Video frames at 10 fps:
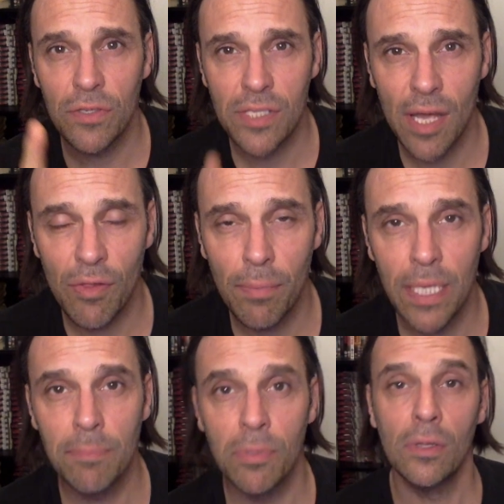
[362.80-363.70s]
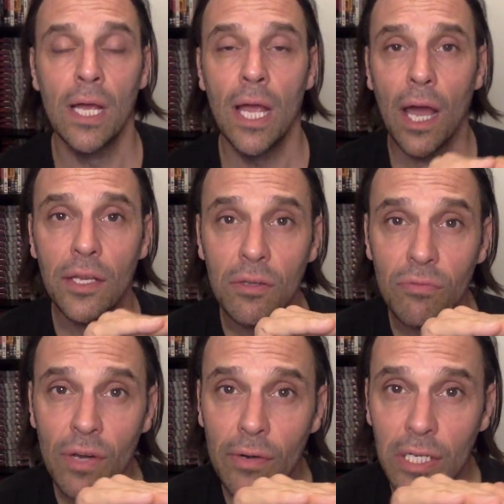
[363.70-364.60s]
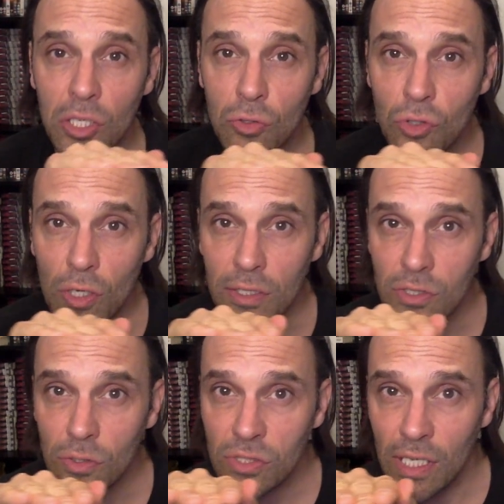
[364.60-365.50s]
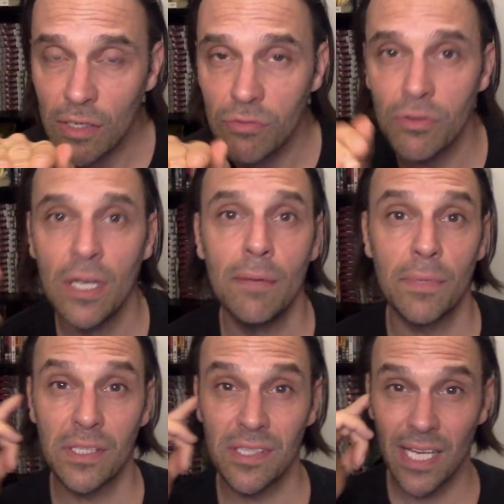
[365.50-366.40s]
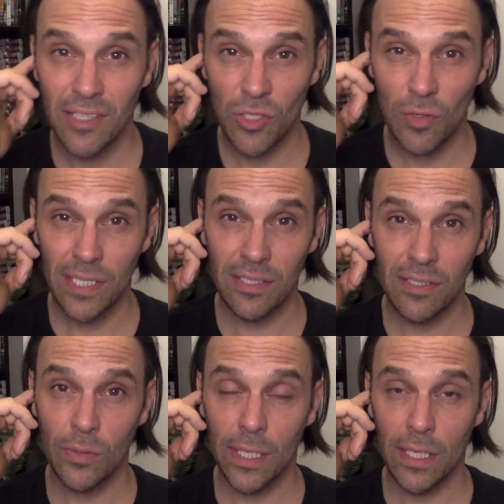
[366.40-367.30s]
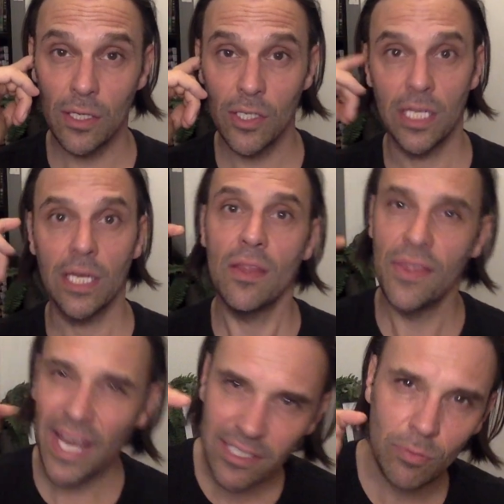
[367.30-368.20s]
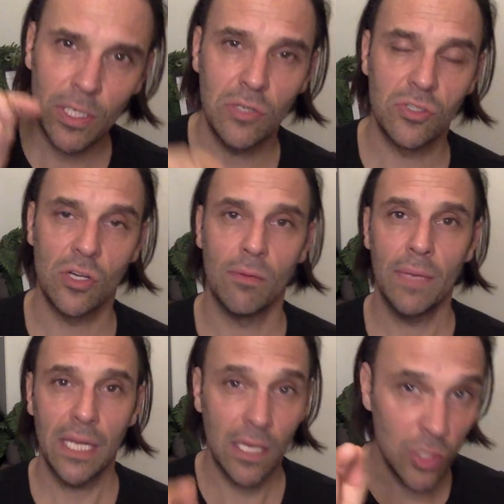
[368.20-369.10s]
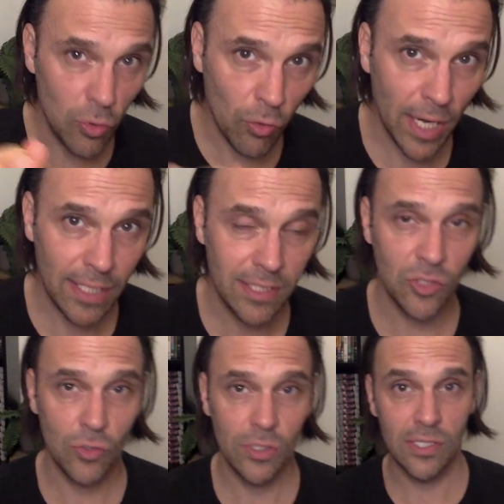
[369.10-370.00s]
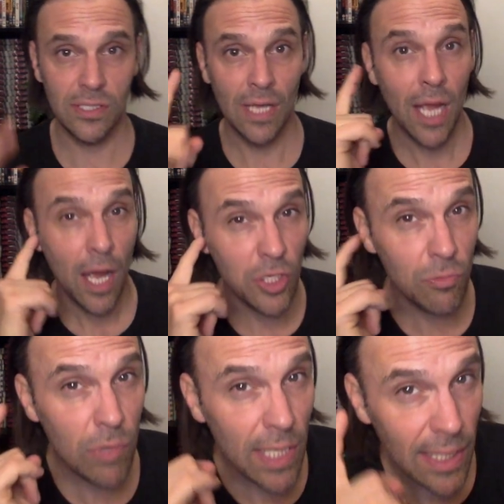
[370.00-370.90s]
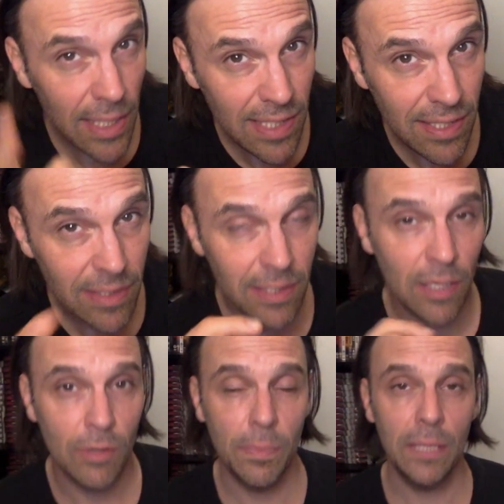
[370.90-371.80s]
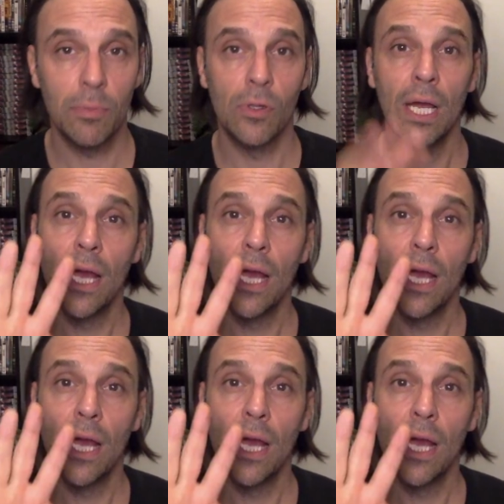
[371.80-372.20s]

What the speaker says: as the other people and you're very neutral as yourself. Because then as you listen to it and learn it, that's when you start making your acting choices and you really listen to the other people.